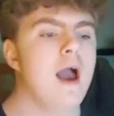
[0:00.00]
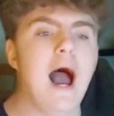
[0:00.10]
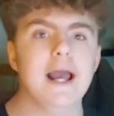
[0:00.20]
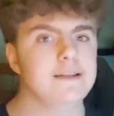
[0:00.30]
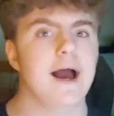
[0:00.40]

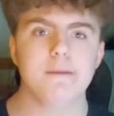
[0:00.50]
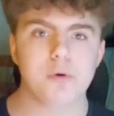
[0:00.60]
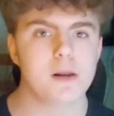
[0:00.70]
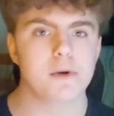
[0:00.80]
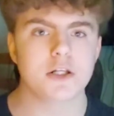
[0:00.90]
I
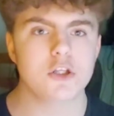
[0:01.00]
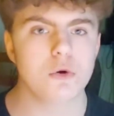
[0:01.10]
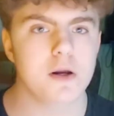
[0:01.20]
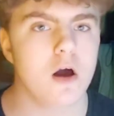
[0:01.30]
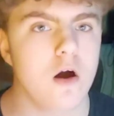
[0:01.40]
pretty much
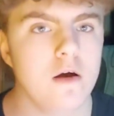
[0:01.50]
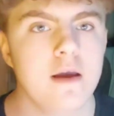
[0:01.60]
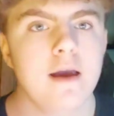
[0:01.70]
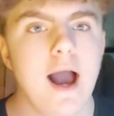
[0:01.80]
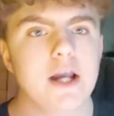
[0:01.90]
do it all.
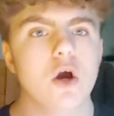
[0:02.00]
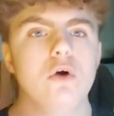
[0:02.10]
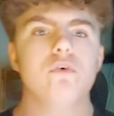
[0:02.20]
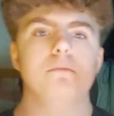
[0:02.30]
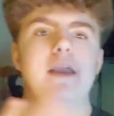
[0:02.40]
I go
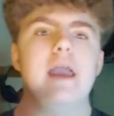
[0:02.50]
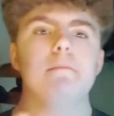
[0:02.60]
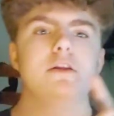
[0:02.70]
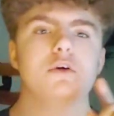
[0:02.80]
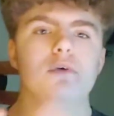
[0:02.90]
from
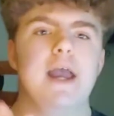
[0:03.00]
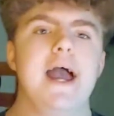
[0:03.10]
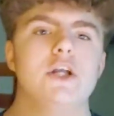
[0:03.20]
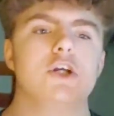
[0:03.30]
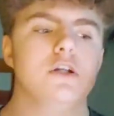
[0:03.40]
gaming to
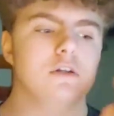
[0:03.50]
reaction